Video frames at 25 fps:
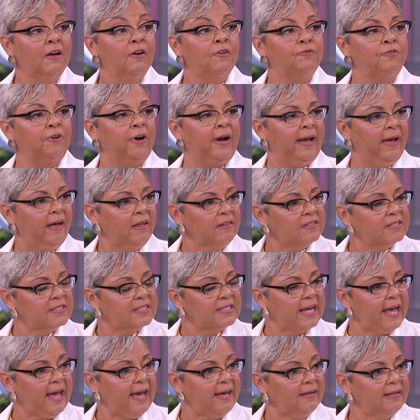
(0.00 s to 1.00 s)
for health
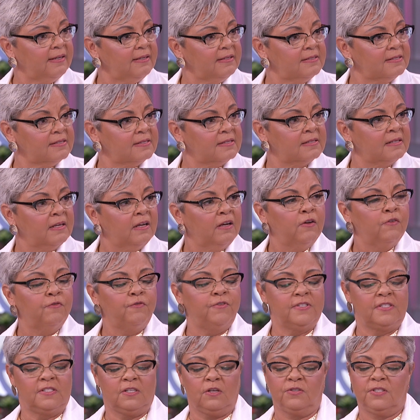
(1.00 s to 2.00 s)
status, yeah.
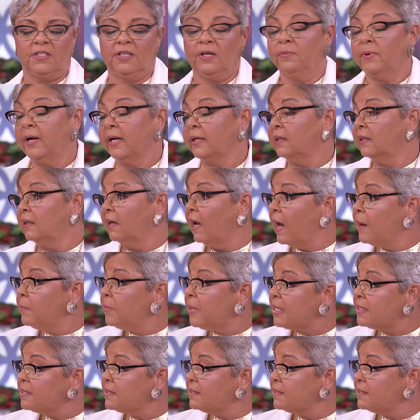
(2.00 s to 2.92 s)
for socioeconomic